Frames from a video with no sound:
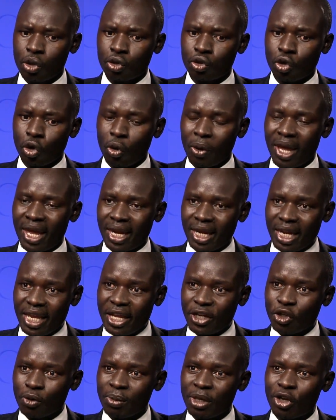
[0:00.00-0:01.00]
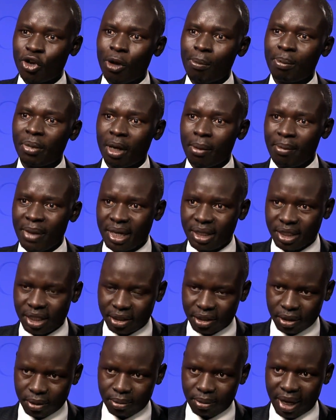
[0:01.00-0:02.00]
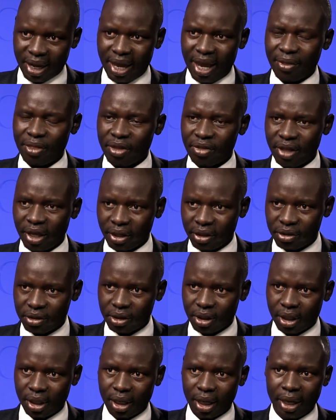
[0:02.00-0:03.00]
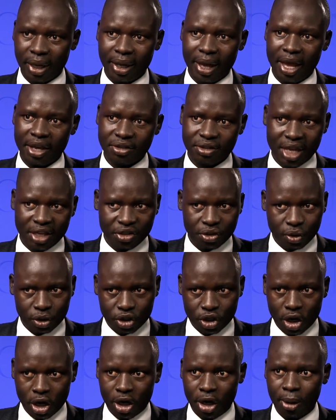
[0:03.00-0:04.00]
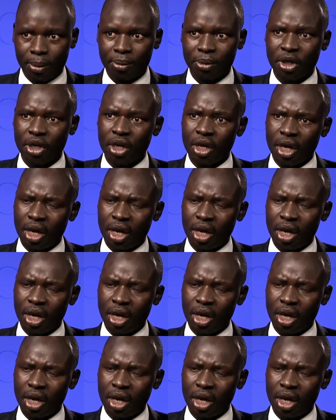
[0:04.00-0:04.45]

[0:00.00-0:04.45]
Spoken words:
So it needs to be complemented by other things like access to job,